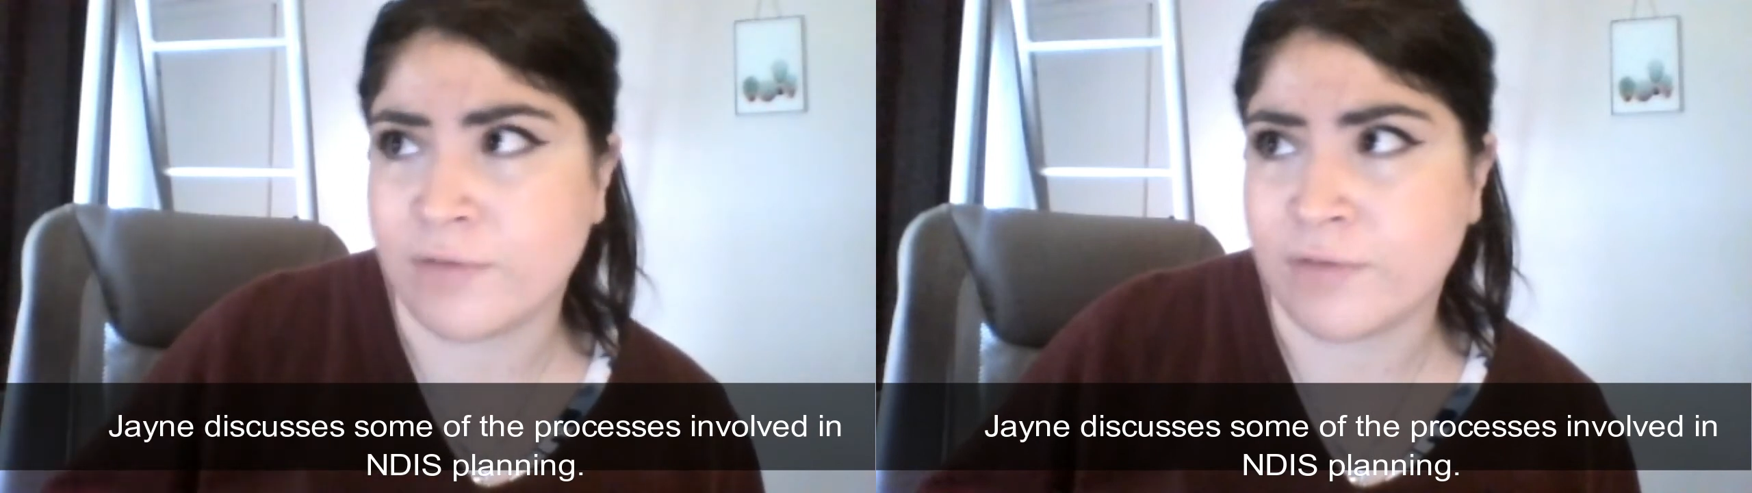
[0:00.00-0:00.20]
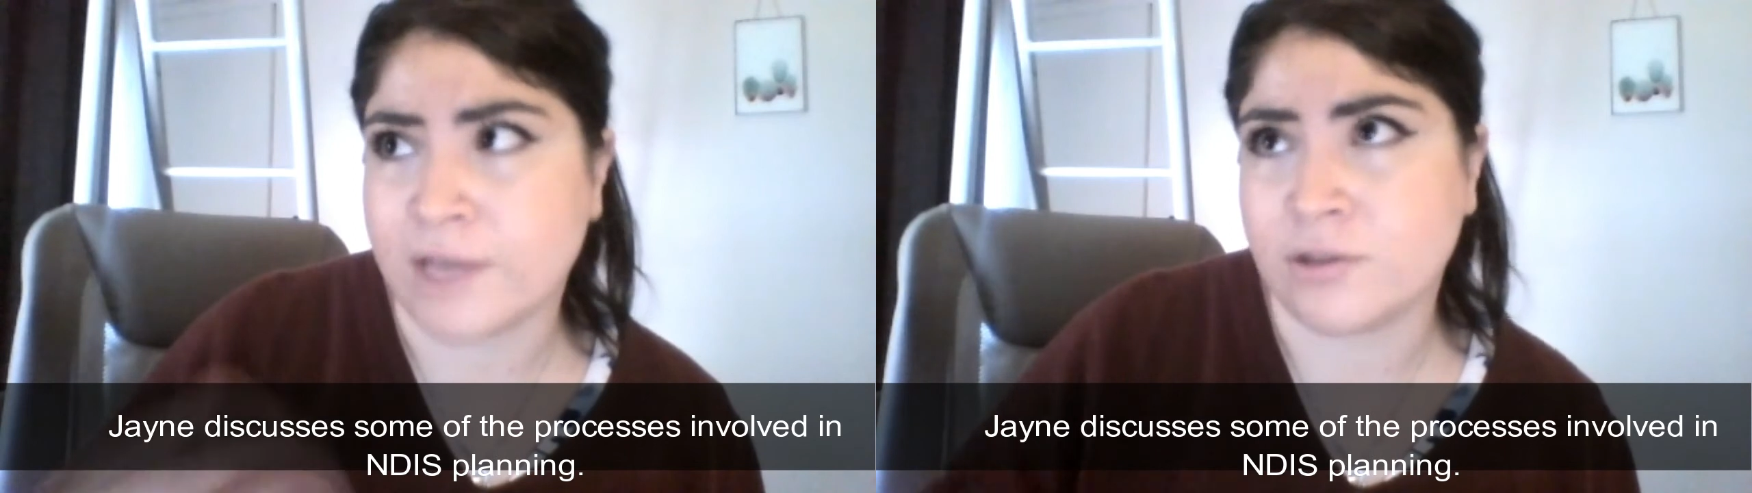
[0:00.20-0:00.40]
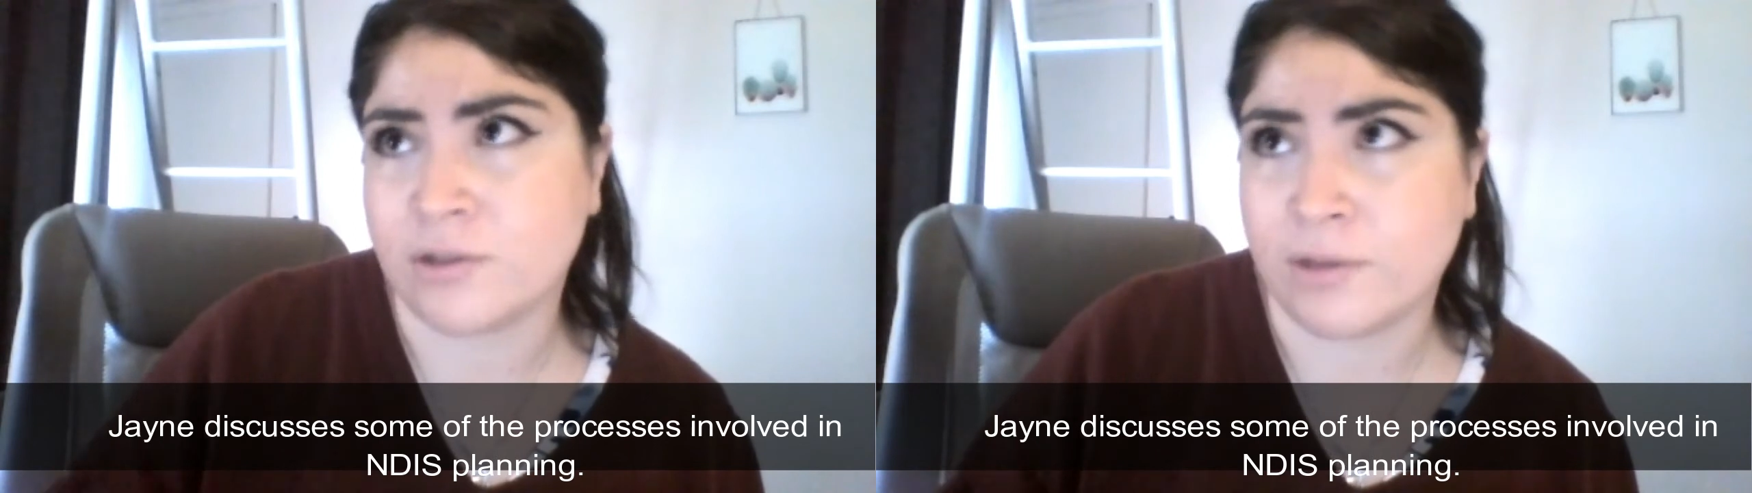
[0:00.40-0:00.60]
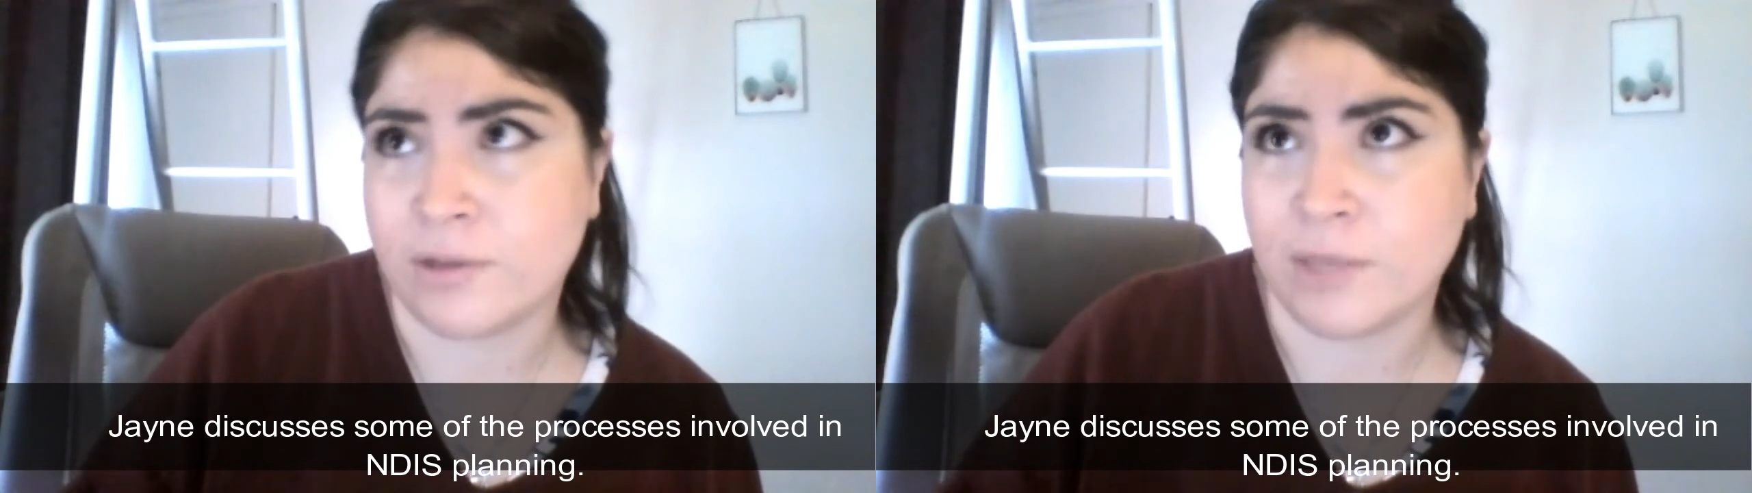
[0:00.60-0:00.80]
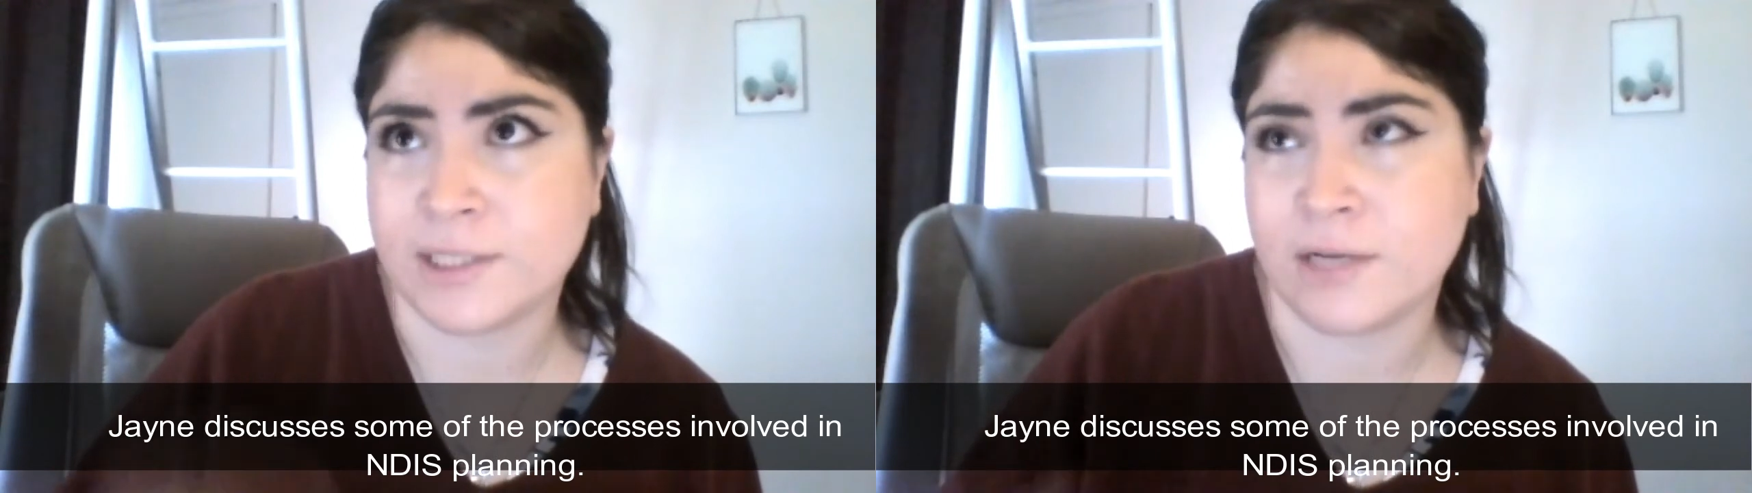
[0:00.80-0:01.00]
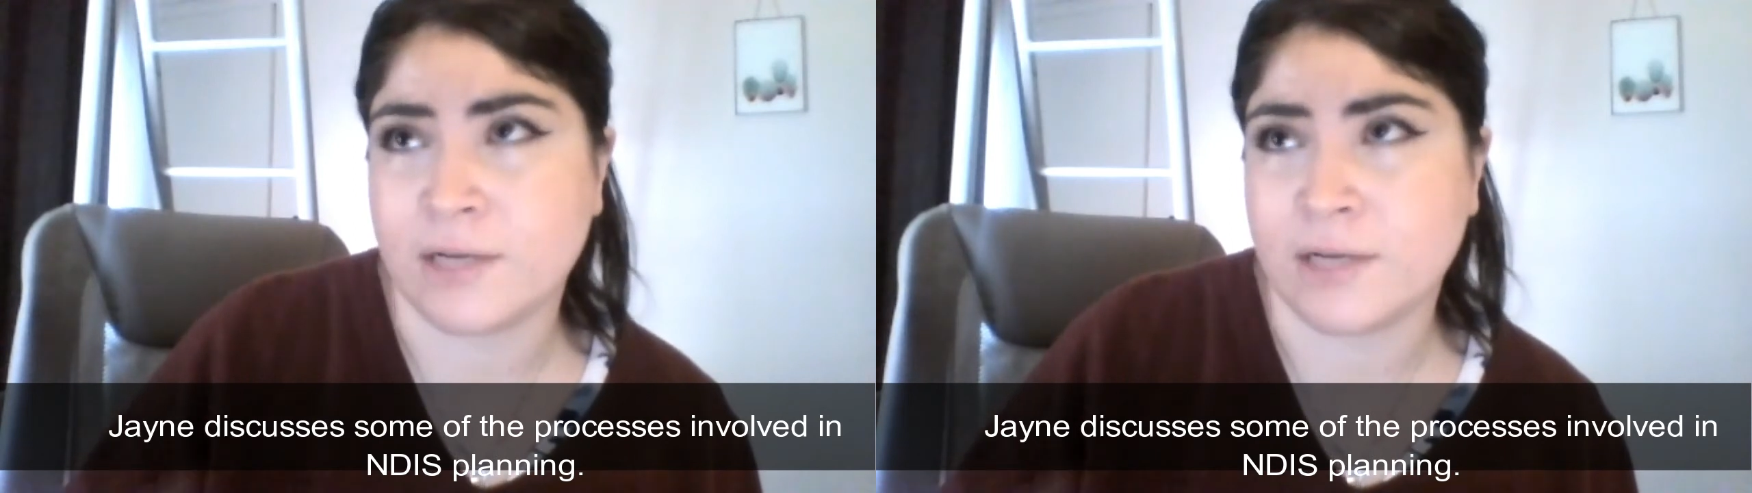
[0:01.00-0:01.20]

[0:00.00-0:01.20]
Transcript: So they might say like, oh,